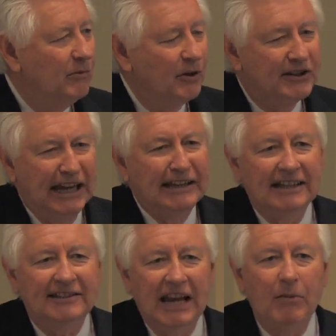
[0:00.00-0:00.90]
will take
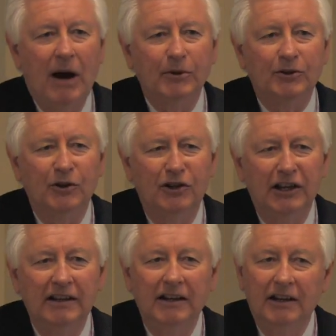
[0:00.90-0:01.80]
that same
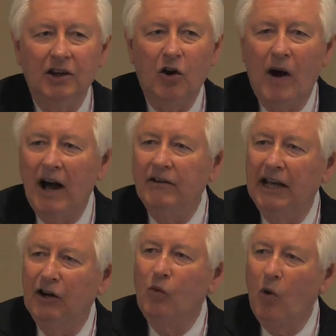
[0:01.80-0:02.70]
opportunity, go out
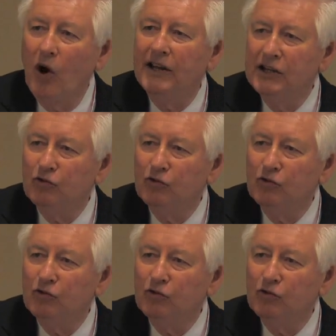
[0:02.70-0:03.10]
and work his